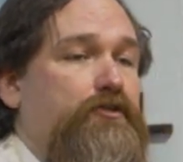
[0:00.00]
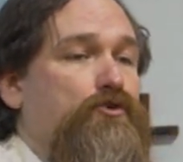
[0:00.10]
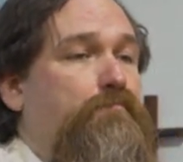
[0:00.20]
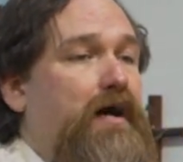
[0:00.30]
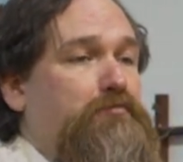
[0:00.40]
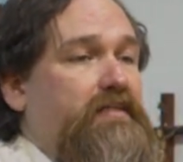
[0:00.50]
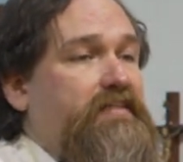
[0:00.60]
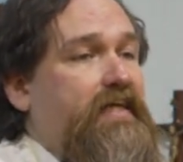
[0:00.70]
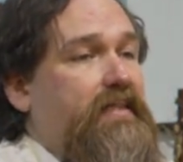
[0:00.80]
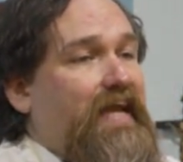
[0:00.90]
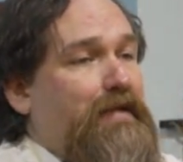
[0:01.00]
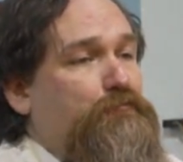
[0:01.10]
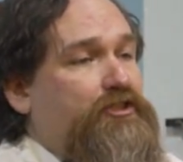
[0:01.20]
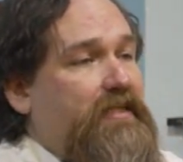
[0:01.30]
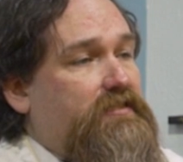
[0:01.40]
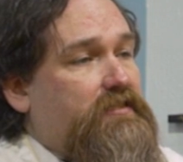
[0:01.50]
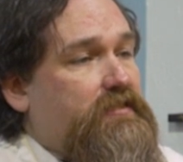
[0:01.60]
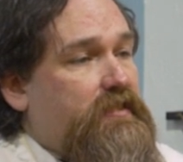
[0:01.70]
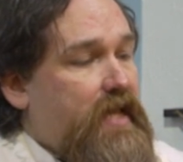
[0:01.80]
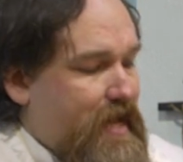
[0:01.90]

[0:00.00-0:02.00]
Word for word: to publicly claim Jesus